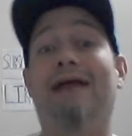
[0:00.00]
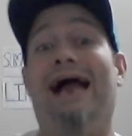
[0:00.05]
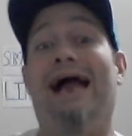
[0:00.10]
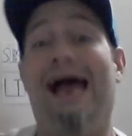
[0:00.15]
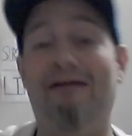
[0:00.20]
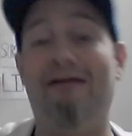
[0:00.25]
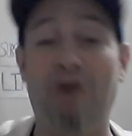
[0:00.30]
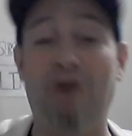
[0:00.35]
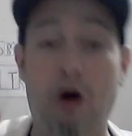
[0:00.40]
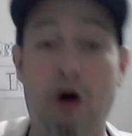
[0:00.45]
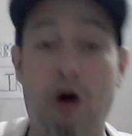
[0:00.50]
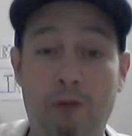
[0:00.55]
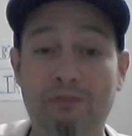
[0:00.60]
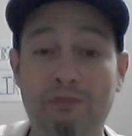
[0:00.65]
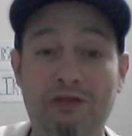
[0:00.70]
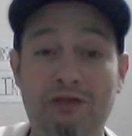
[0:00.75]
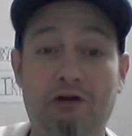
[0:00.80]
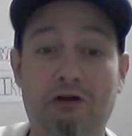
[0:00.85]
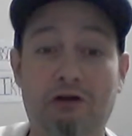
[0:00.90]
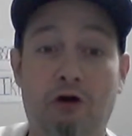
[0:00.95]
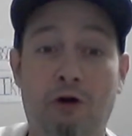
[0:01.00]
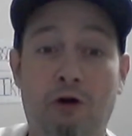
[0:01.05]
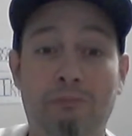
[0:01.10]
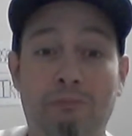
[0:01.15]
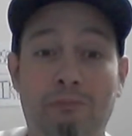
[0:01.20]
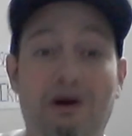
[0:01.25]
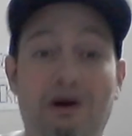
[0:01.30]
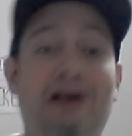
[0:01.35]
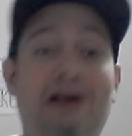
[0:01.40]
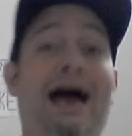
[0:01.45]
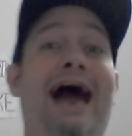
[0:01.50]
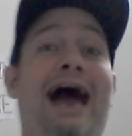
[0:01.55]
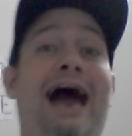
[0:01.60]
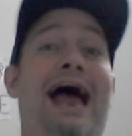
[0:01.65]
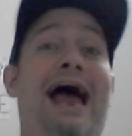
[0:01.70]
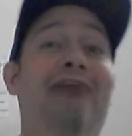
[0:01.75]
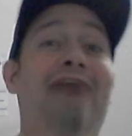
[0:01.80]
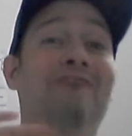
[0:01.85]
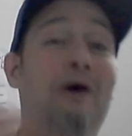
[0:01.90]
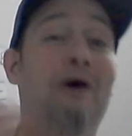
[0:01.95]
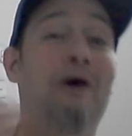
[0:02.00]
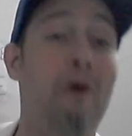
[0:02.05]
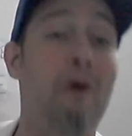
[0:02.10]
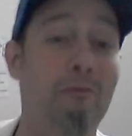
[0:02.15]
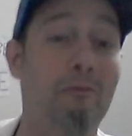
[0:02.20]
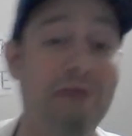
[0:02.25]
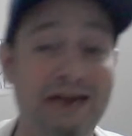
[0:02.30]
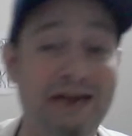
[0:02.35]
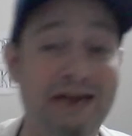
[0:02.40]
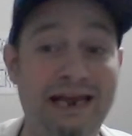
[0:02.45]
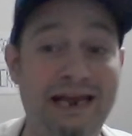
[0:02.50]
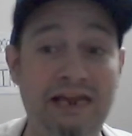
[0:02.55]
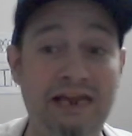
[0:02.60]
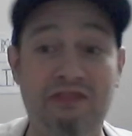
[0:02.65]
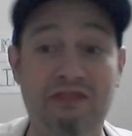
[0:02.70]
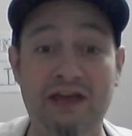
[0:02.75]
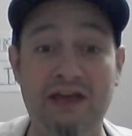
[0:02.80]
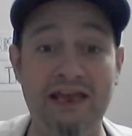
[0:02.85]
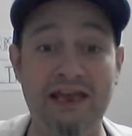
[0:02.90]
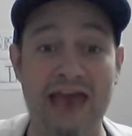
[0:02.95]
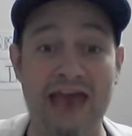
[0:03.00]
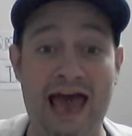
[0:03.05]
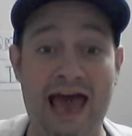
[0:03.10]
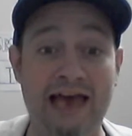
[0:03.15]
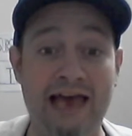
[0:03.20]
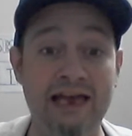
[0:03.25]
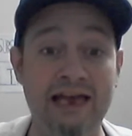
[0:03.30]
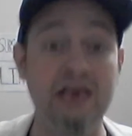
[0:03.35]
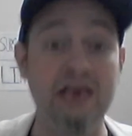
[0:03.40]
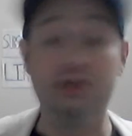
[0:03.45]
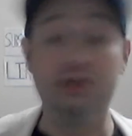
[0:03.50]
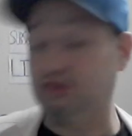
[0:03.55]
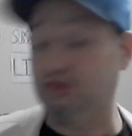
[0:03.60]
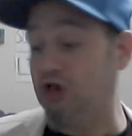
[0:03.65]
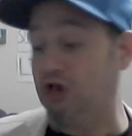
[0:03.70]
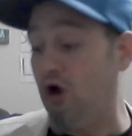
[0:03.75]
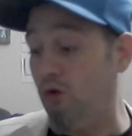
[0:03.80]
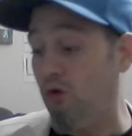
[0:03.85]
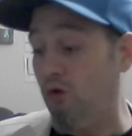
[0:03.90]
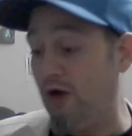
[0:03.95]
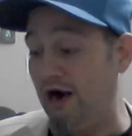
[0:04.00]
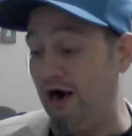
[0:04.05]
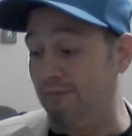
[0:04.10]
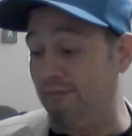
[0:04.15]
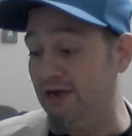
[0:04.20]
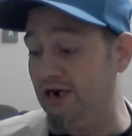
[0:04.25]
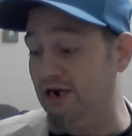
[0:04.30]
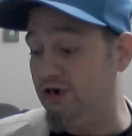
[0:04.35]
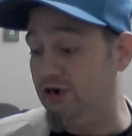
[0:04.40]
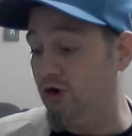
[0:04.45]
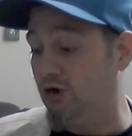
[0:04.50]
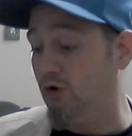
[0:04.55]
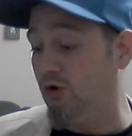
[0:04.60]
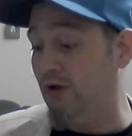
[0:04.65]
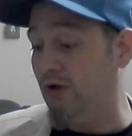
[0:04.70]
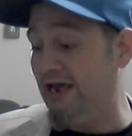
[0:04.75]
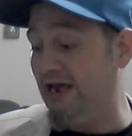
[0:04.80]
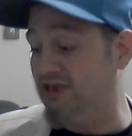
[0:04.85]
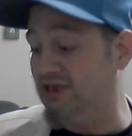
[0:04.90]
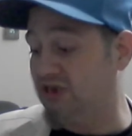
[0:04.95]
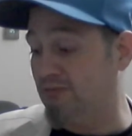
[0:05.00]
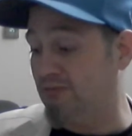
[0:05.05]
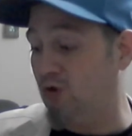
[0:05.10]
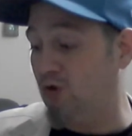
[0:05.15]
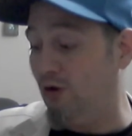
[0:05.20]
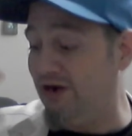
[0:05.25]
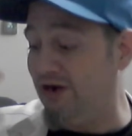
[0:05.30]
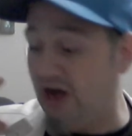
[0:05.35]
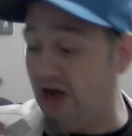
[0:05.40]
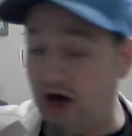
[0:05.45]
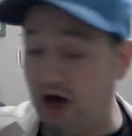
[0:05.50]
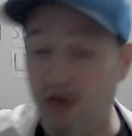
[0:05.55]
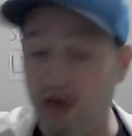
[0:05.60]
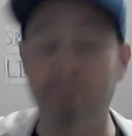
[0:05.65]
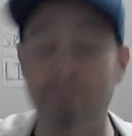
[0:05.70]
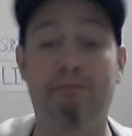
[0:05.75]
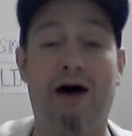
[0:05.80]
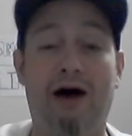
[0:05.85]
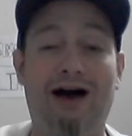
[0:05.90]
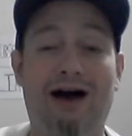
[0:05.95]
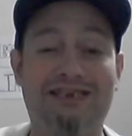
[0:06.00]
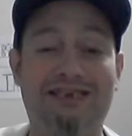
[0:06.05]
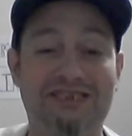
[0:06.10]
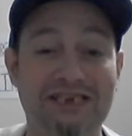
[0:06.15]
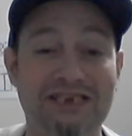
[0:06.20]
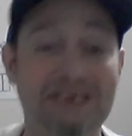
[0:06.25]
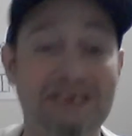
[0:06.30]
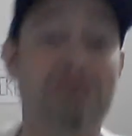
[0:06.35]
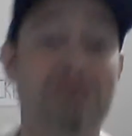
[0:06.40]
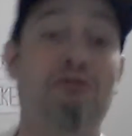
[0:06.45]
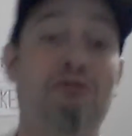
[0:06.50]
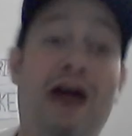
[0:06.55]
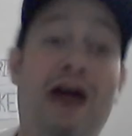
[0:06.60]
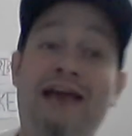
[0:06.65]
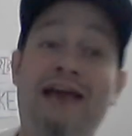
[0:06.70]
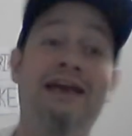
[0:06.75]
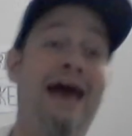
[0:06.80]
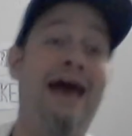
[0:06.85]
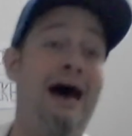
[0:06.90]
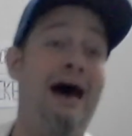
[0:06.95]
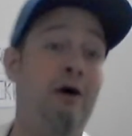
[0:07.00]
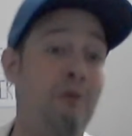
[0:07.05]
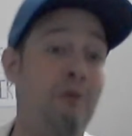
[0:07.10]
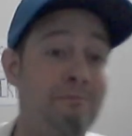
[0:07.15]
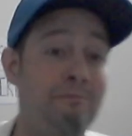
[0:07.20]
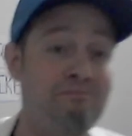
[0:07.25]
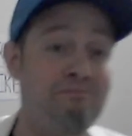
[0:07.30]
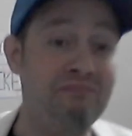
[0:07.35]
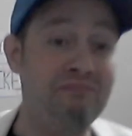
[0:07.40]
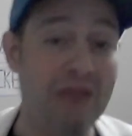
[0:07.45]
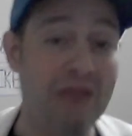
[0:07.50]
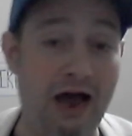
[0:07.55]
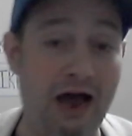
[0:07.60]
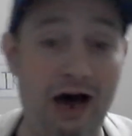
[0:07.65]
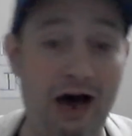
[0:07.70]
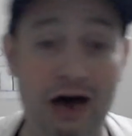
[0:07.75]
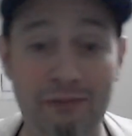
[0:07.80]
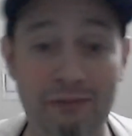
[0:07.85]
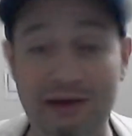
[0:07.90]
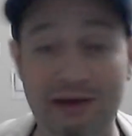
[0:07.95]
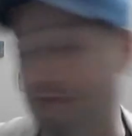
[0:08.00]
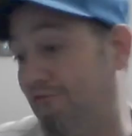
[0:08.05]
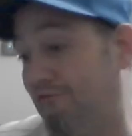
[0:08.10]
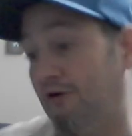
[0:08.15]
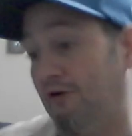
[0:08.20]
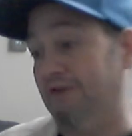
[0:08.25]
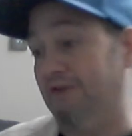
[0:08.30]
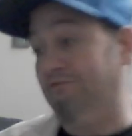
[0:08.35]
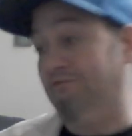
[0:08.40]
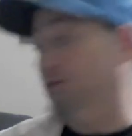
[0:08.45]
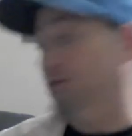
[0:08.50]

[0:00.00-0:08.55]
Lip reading: I haven't opened the Chromebook. I haven't opened anything yet. So what I'm going to do is I'm going to unbox this right now in front of you